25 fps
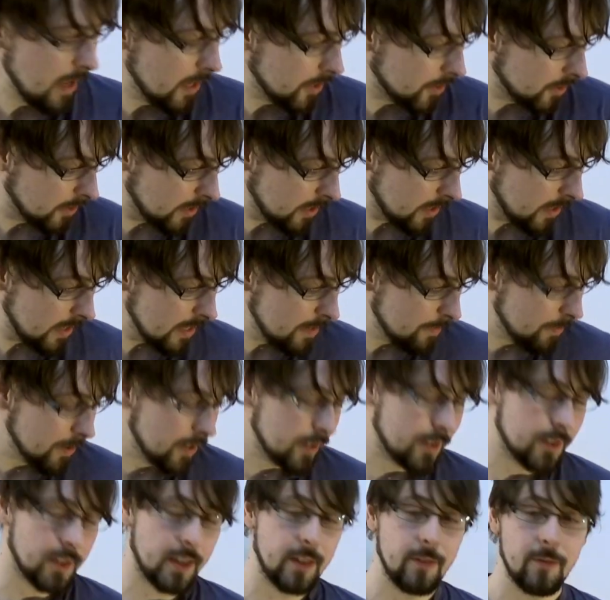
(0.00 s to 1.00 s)
So the
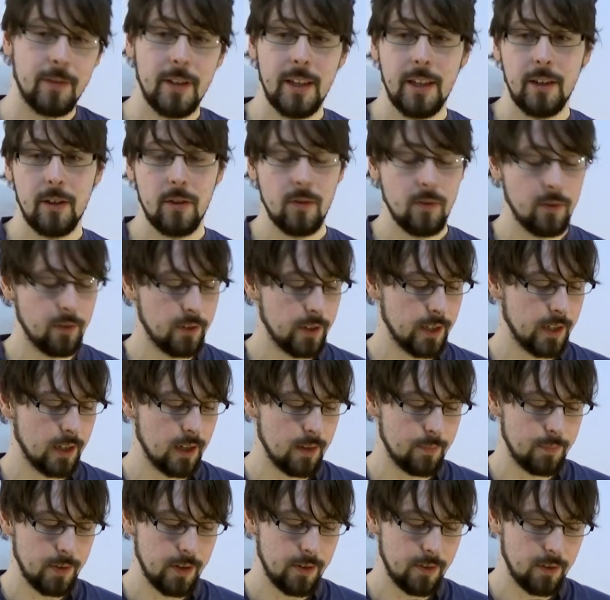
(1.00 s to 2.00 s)
hybrids, a really cool thing
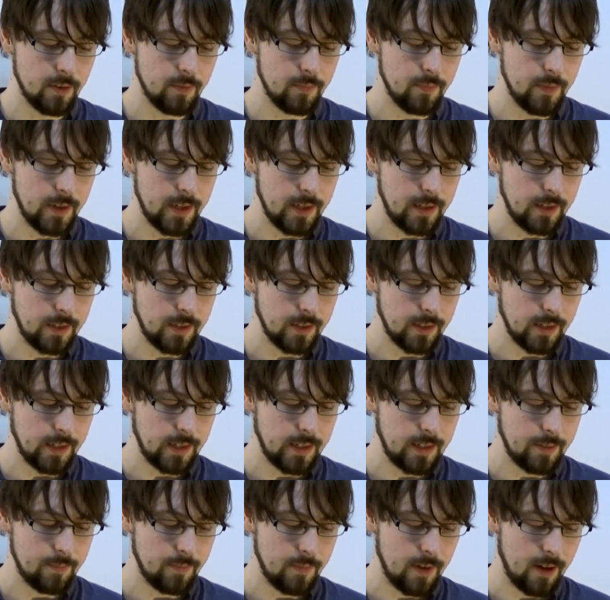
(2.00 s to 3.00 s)
about them is
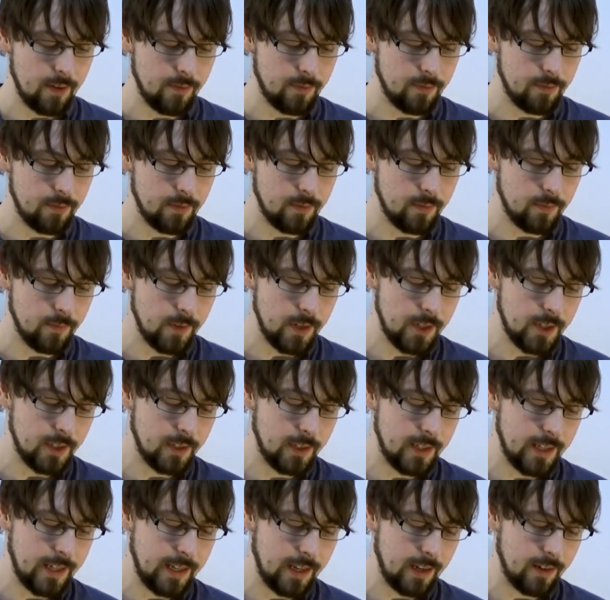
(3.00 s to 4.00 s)
I've
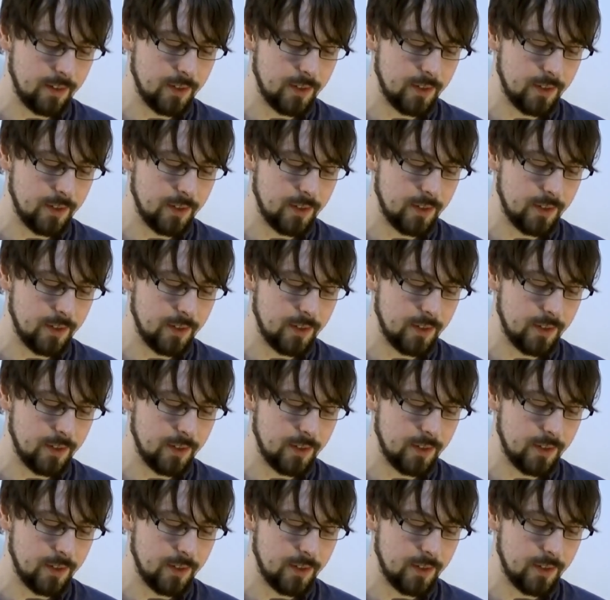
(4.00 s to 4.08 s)
recently,